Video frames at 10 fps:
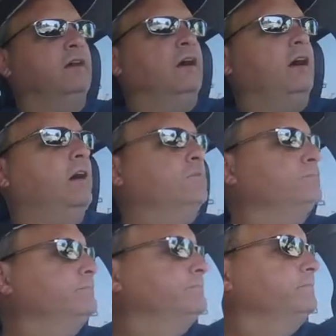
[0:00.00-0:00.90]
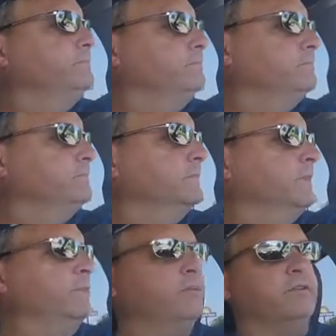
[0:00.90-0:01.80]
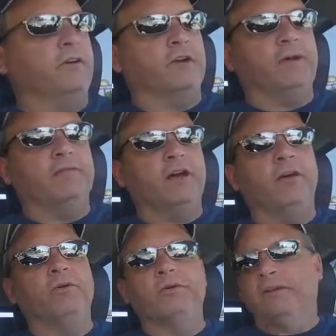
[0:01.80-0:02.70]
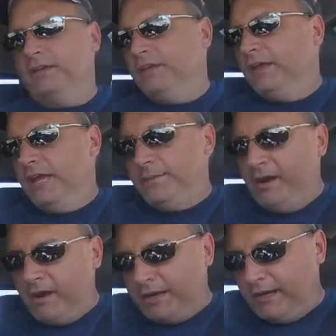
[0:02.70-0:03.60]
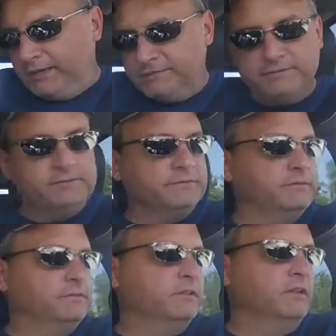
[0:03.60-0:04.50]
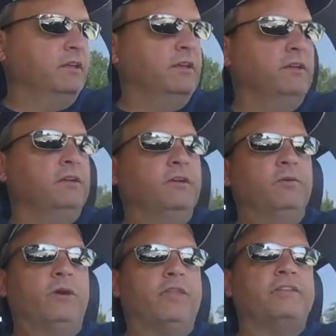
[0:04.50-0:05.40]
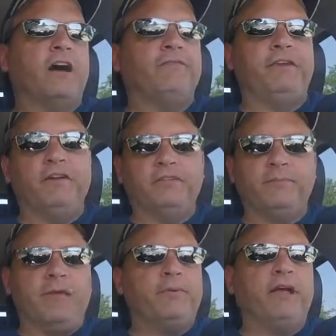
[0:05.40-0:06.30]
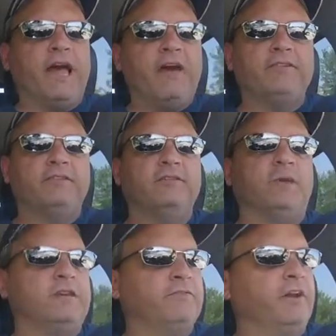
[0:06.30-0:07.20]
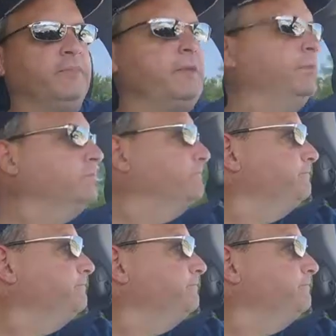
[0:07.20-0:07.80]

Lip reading: What was I talking about? Oh, in America, one of the top fears that people have is to speak in front of people.